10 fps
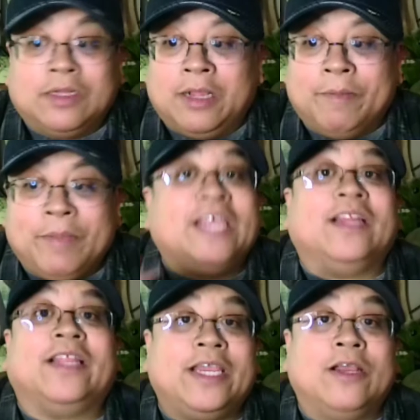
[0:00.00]

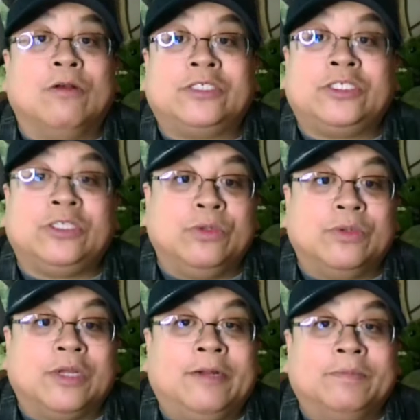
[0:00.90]
immediately goes
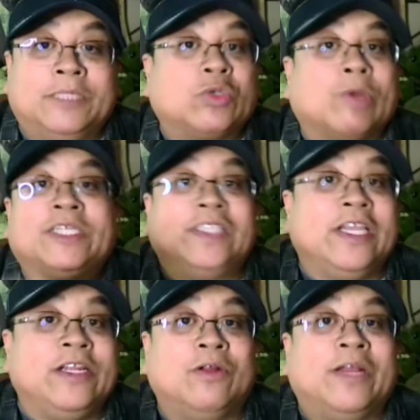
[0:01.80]
to um, disrupt the
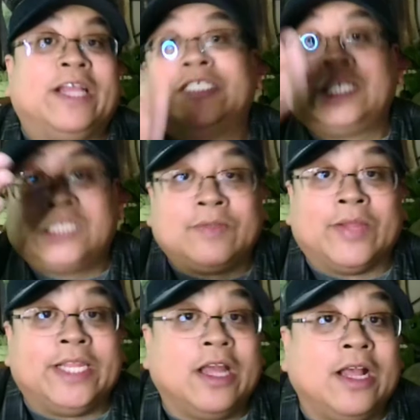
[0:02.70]
signal, and
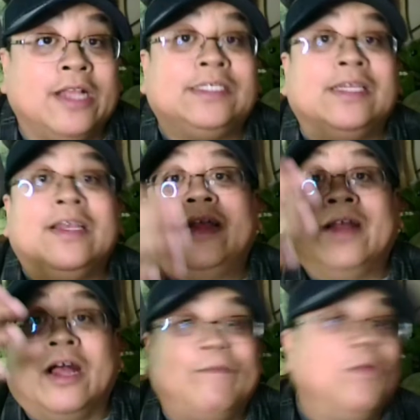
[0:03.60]
successfully does.
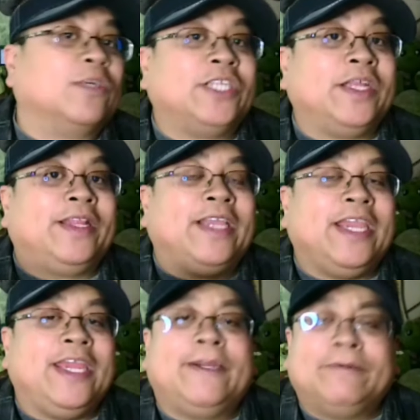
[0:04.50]

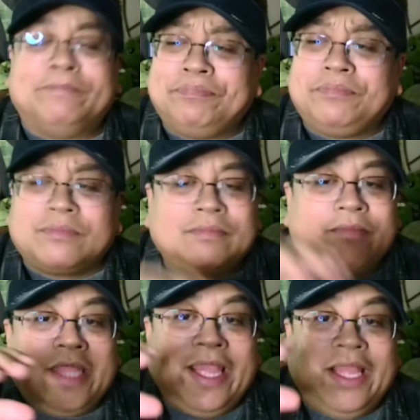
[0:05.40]
Unfortunately,
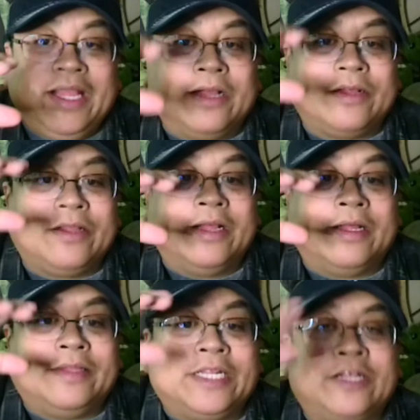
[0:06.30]
uh,
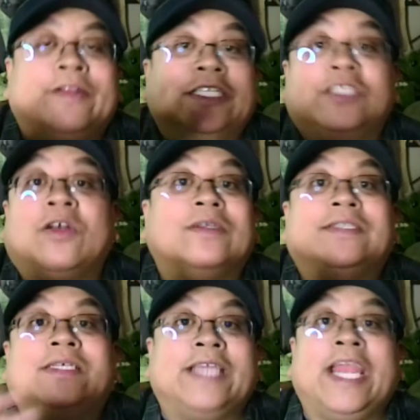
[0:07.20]
uh, th this
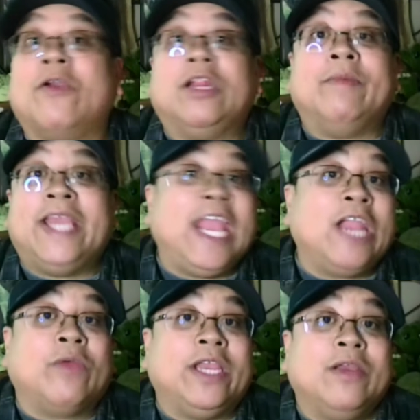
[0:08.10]
causes Harry to be
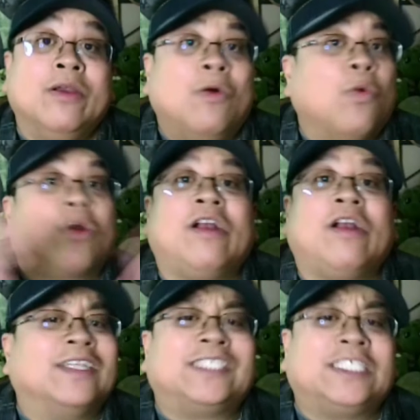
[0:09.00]
angry or
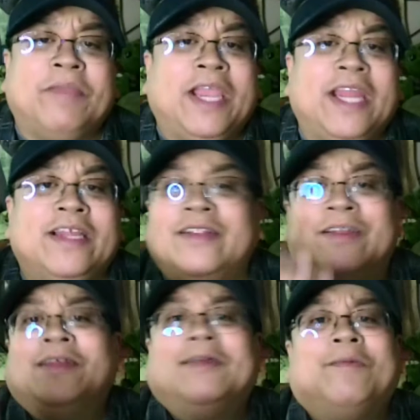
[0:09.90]
constipated,
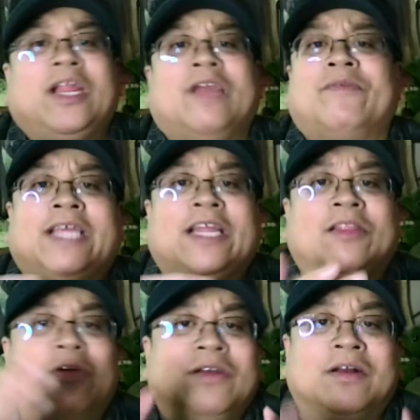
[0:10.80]
whatever that
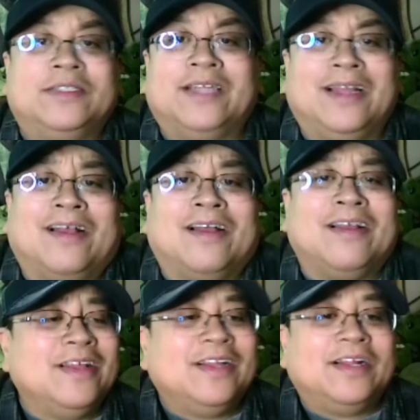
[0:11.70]
look on
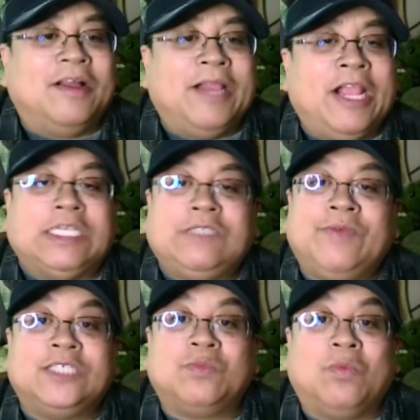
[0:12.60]
uh, Harry's
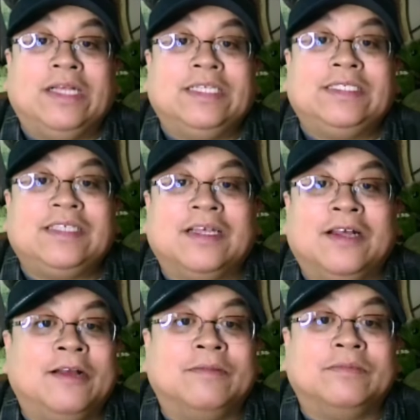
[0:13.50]
face was.
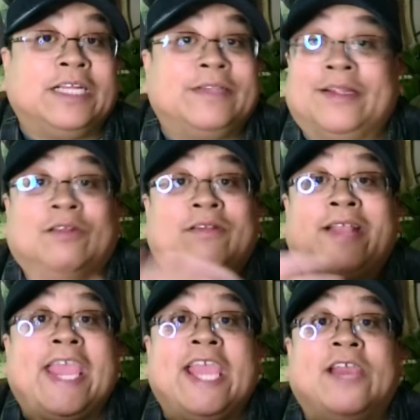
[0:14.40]
Um, that doesn't look
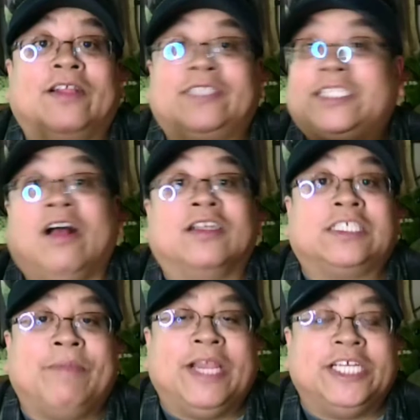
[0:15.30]
like anger, looks like
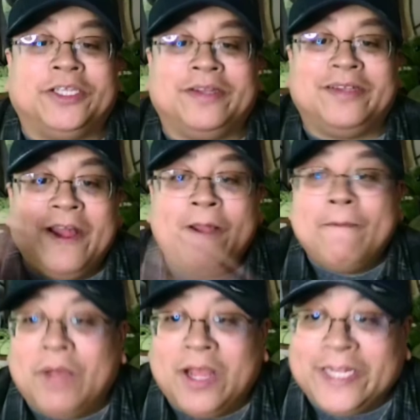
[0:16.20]
constipation.
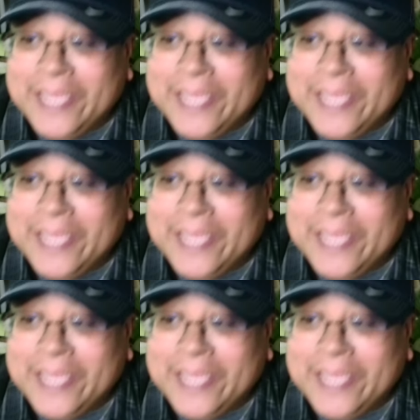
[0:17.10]
But